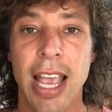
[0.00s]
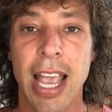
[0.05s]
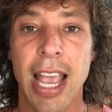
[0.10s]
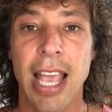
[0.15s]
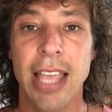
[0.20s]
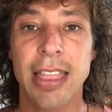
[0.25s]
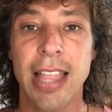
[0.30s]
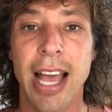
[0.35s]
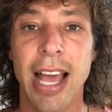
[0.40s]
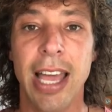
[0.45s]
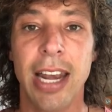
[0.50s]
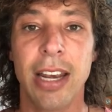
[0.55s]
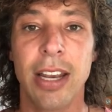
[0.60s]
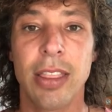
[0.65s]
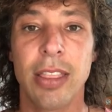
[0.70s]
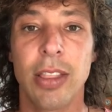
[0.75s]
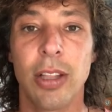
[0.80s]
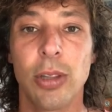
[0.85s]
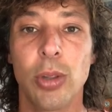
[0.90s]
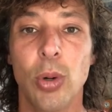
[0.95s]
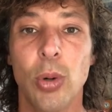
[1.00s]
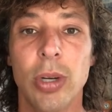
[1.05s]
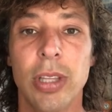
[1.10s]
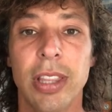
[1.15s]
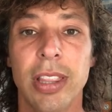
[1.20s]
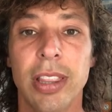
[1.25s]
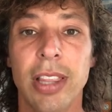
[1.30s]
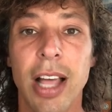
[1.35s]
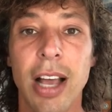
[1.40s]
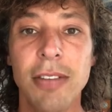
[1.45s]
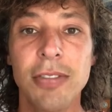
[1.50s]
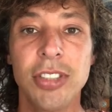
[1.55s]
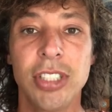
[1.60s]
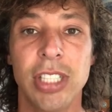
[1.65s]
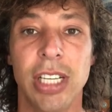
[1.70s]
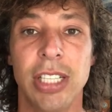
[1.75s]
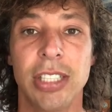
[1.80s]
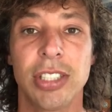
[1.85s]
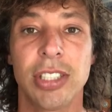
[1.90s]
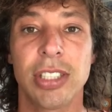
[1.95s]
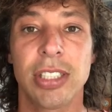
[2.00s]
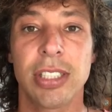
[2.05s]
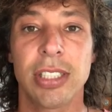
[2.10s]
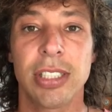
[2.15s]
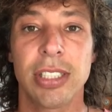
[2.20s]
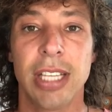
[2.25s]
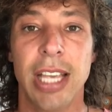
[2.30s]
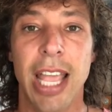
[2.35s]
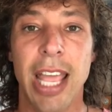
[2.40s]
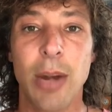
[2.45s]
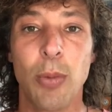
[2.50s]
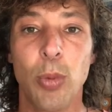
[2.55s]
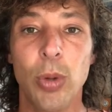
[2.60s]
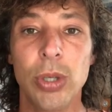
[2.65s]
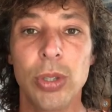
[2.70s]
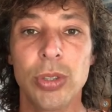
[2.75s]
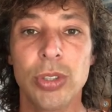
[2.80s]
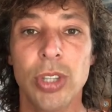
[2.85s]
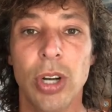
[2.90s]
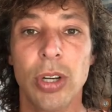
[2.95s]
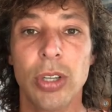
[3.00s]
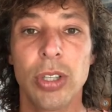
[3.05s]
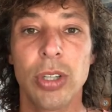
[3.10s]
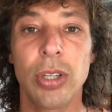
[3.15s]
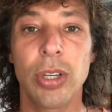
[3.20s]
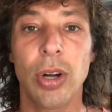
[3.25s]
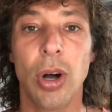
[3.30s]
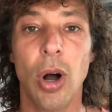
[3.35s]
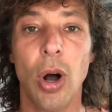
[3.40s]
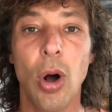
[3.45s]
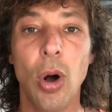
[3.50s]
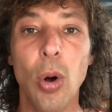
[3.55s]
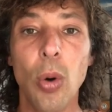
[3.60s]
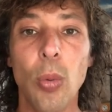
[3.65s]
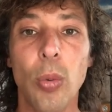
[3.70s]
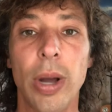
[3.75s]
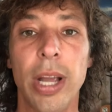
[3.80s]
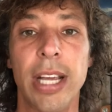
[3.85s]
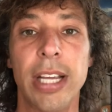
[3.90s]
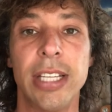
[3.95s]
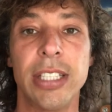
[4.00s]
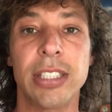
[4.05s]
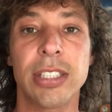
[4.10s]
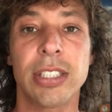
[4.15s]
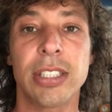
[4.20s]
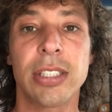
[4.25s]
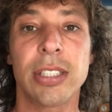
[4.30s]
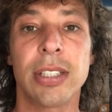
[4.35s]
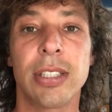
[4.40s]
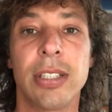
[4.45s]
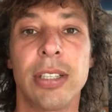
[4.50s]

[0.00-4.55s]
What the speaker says: and that the Lord loves us and wills our good always,